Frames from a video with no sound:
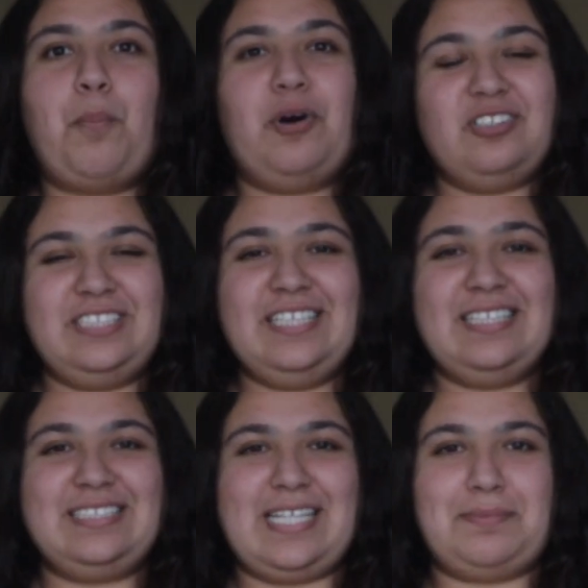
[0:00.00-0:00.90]
Posting
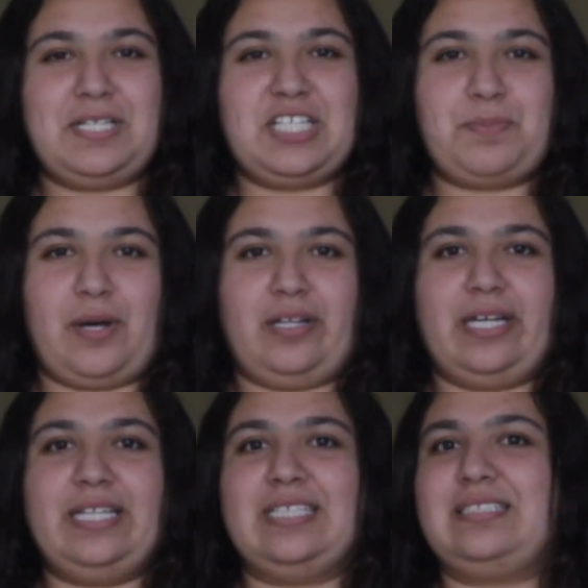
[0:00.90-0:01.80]
on Snapchat
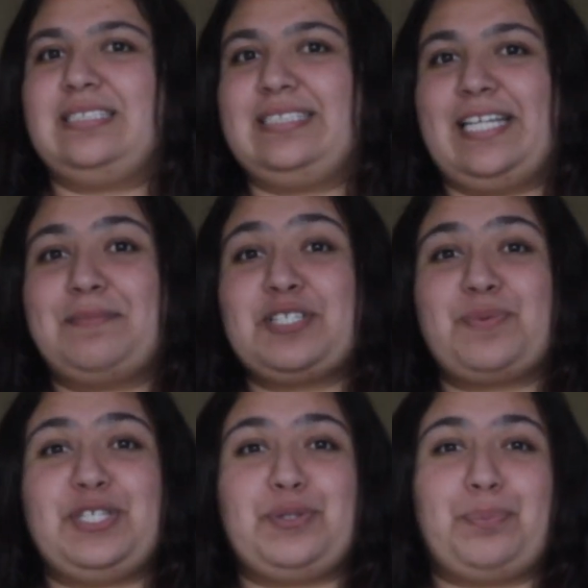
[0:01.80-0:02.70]
Spotlight is the same
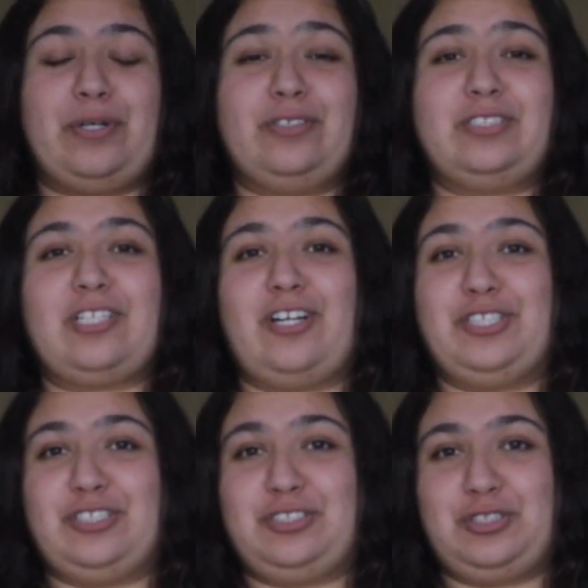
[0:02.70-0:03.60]
as when you post
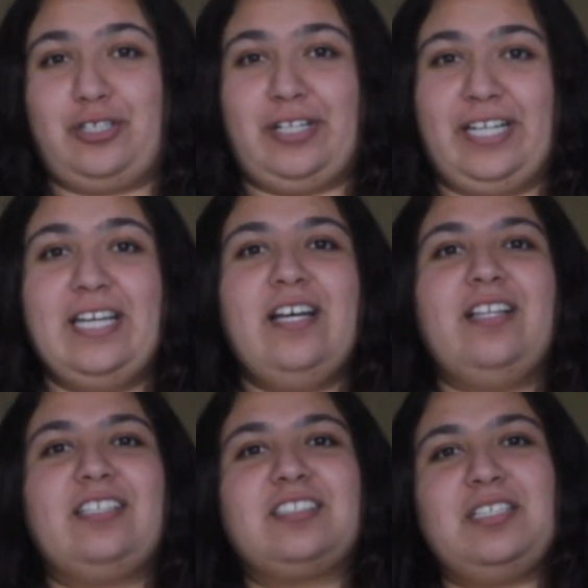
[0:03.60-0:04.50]
on your story.
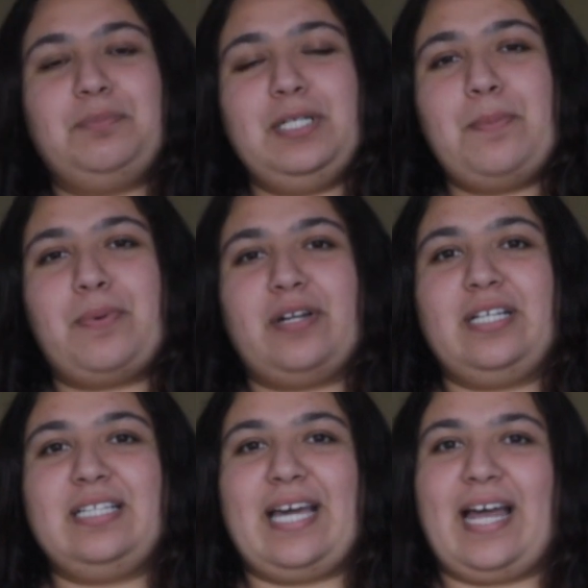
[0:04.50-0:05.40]
There's going to be a
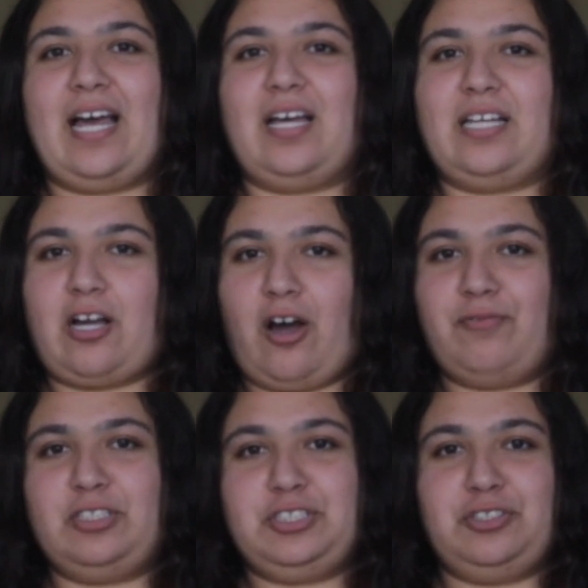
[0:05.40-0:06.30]
button that
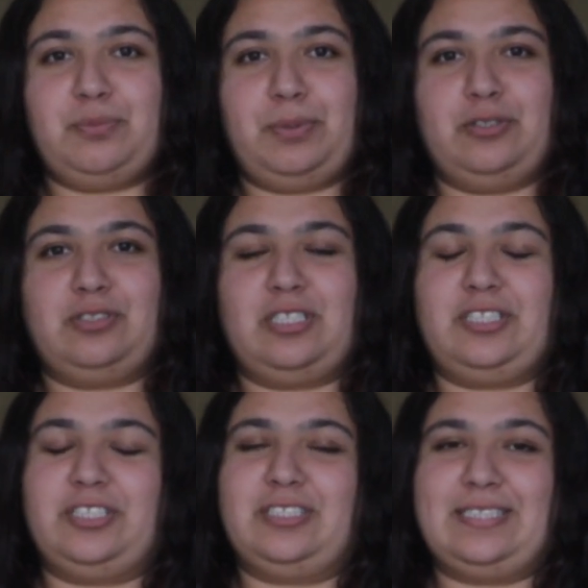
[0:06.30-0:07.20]
offers you to post
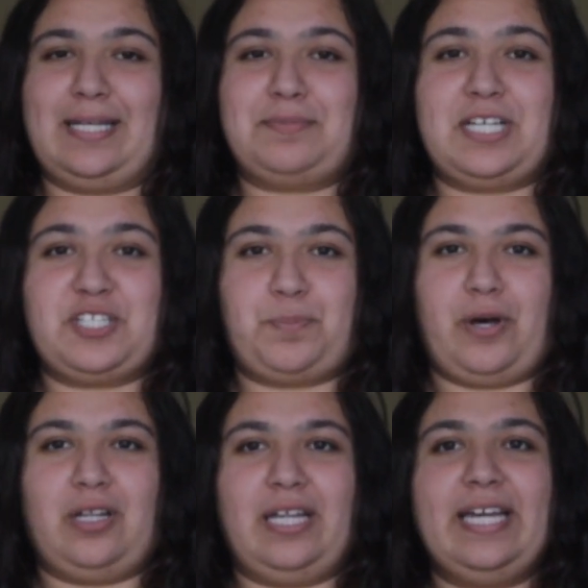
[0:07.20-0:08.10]
on your Snapchat
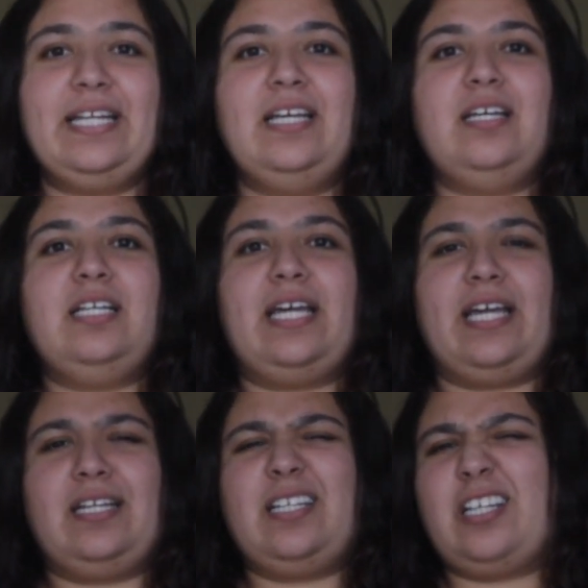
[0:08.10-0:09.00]
Spotlight
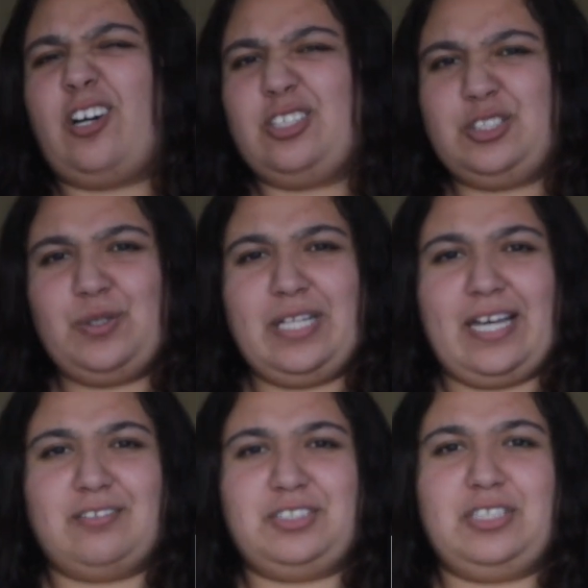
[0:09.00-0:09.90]
and it also
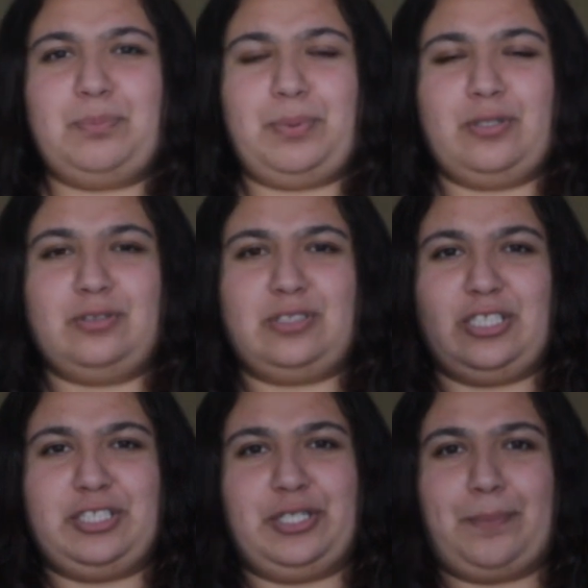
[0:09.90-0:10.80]
allows you to post
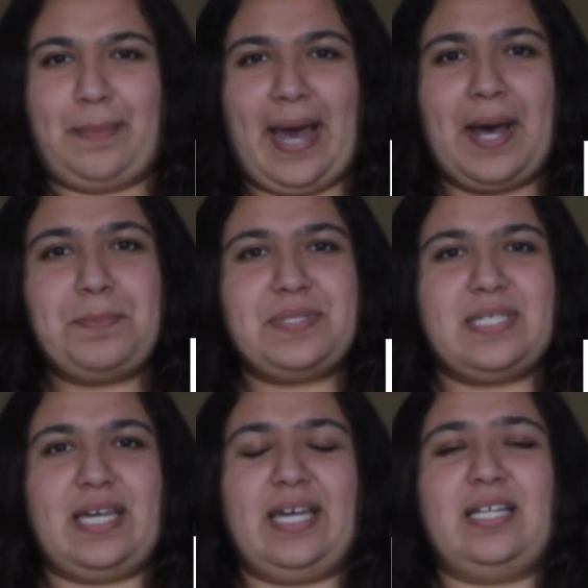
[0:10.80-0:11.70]
on your
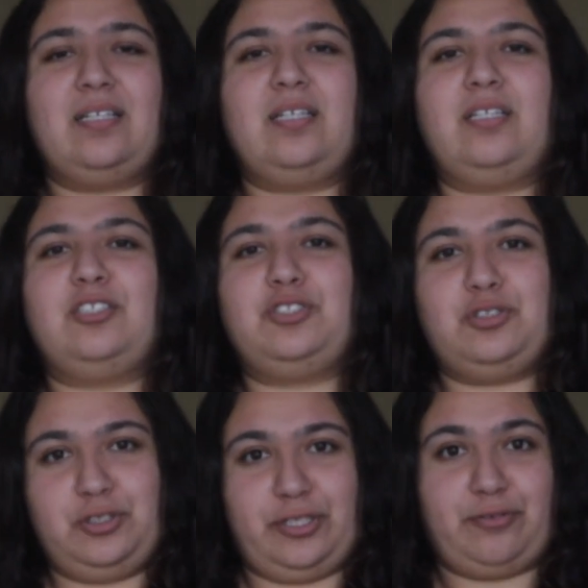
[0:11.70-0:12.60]
maps and
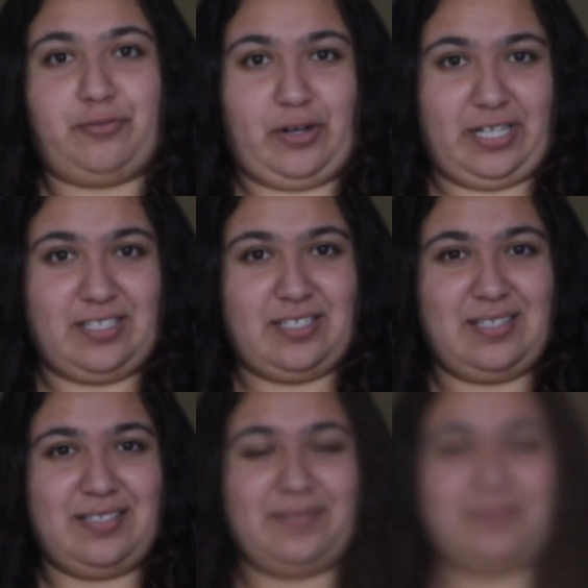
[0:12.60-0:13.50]
to your friends.